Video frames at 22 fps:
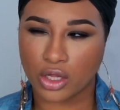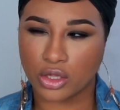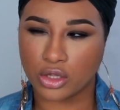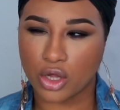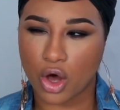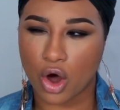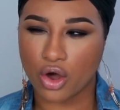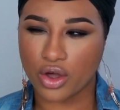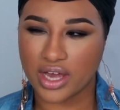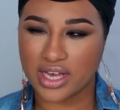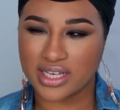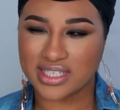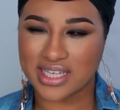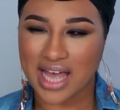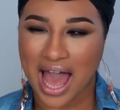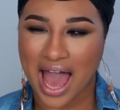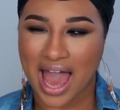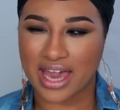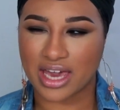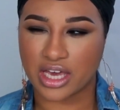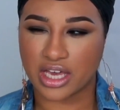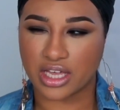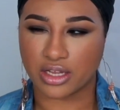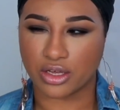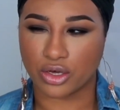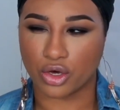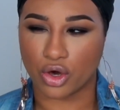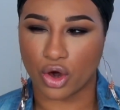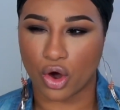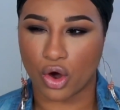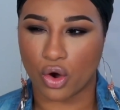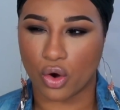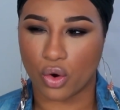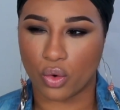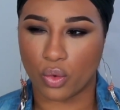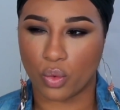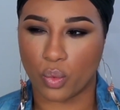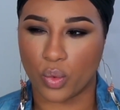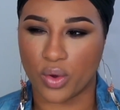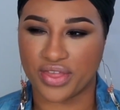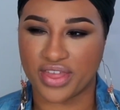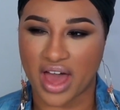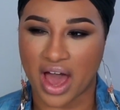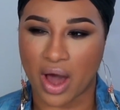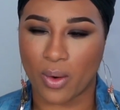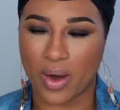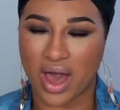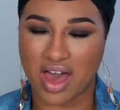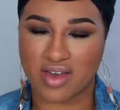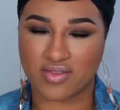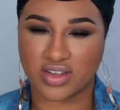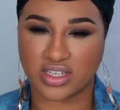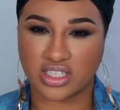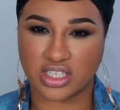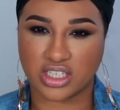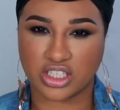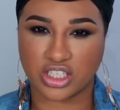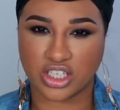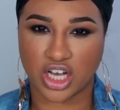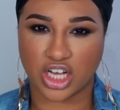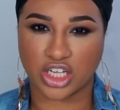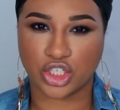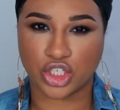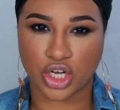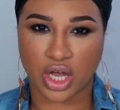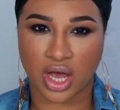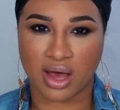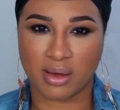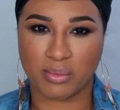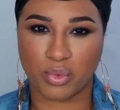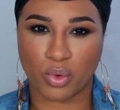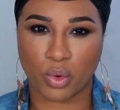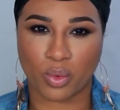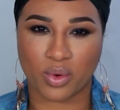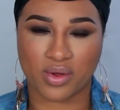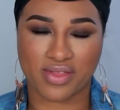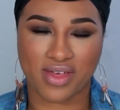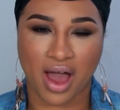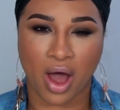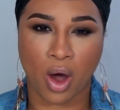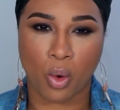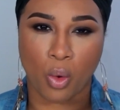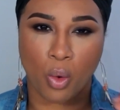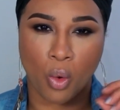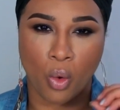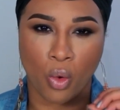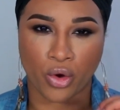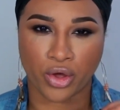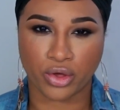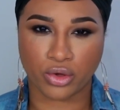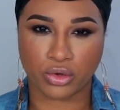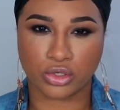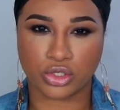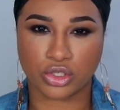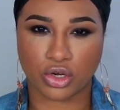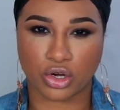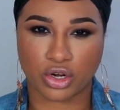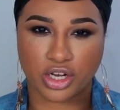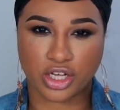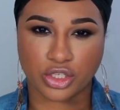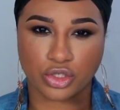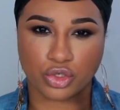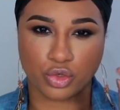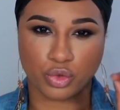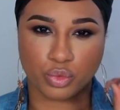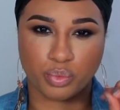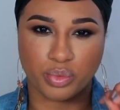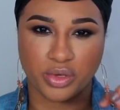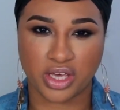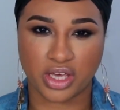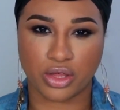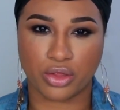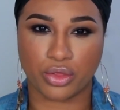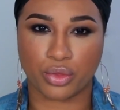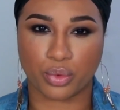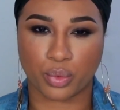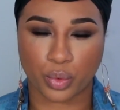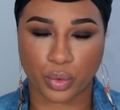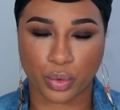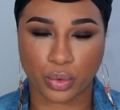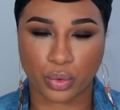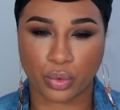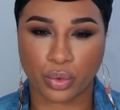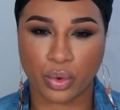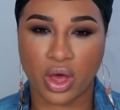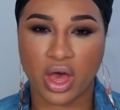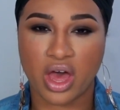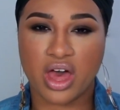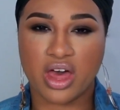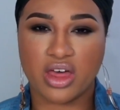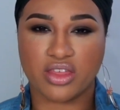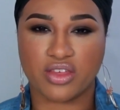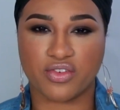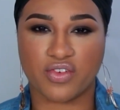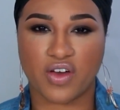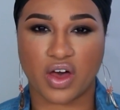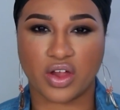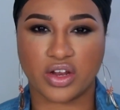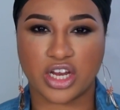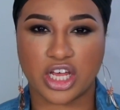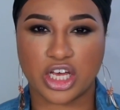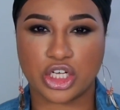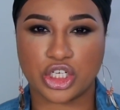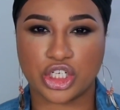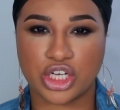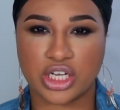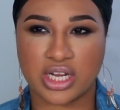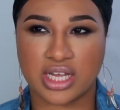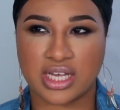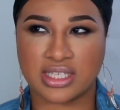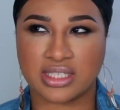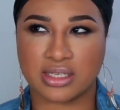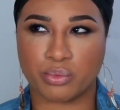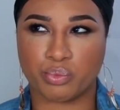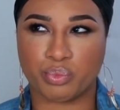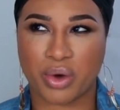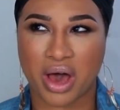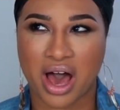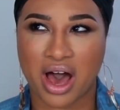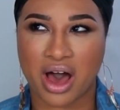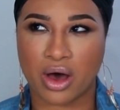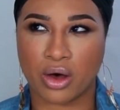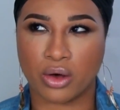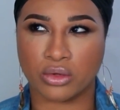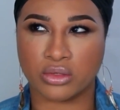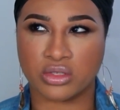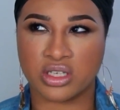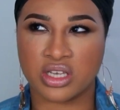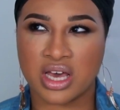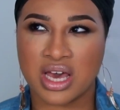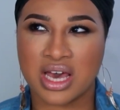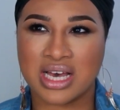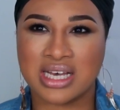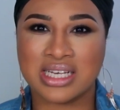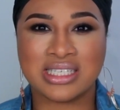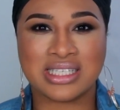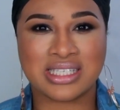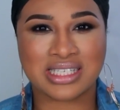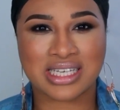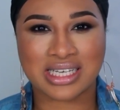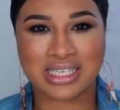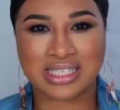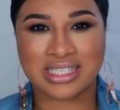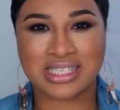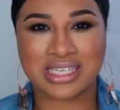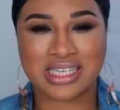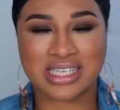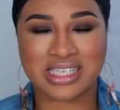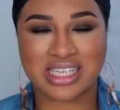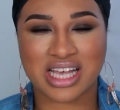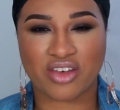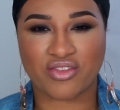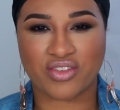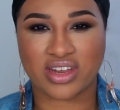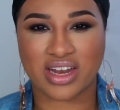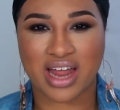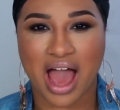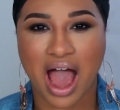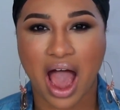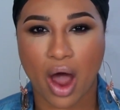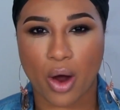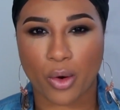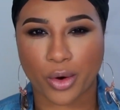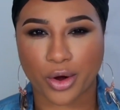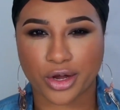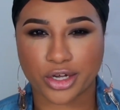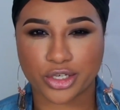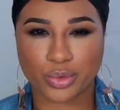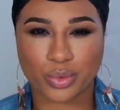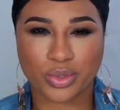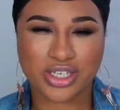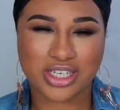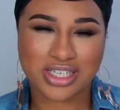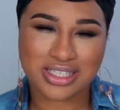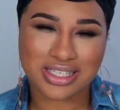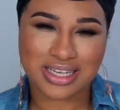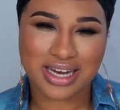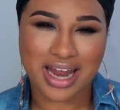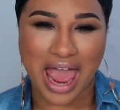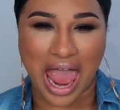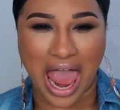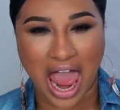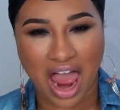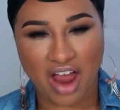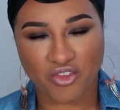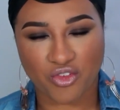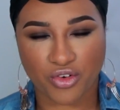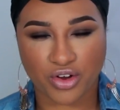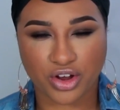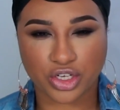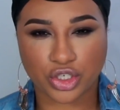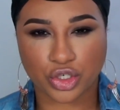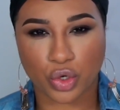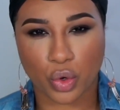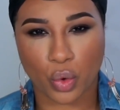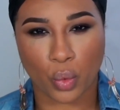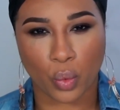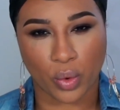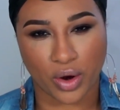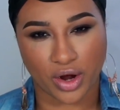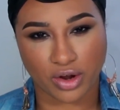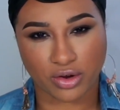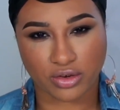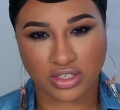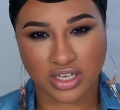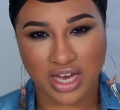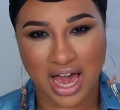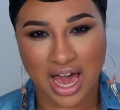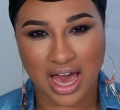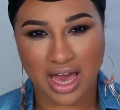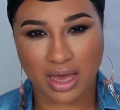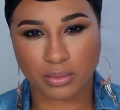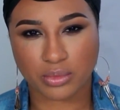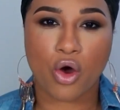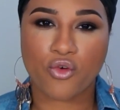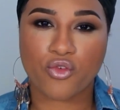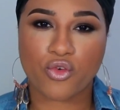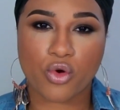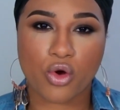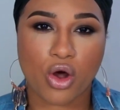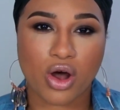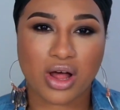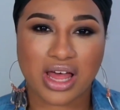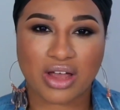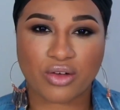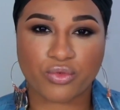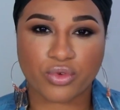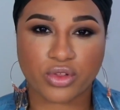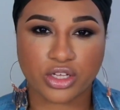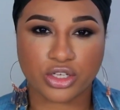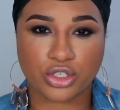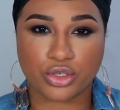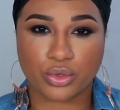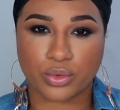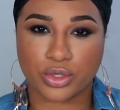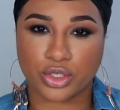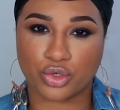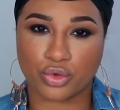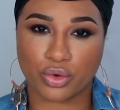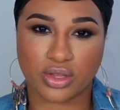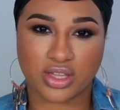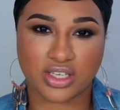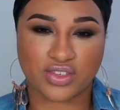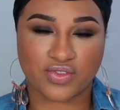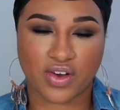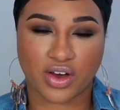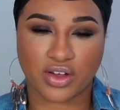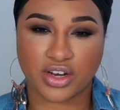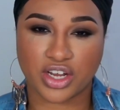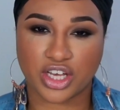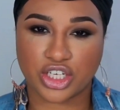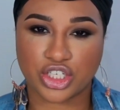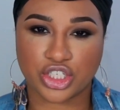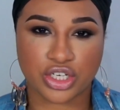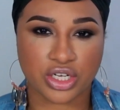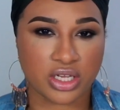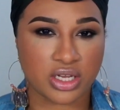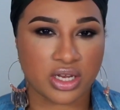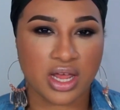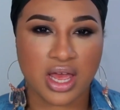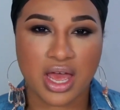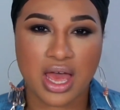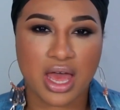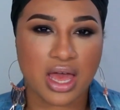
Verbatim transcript: longest I can go without having to touch up or without oil starting to peek through the foundation is about six to seven hours, which is an average wear time. Overall, I really do enjoy this foundation.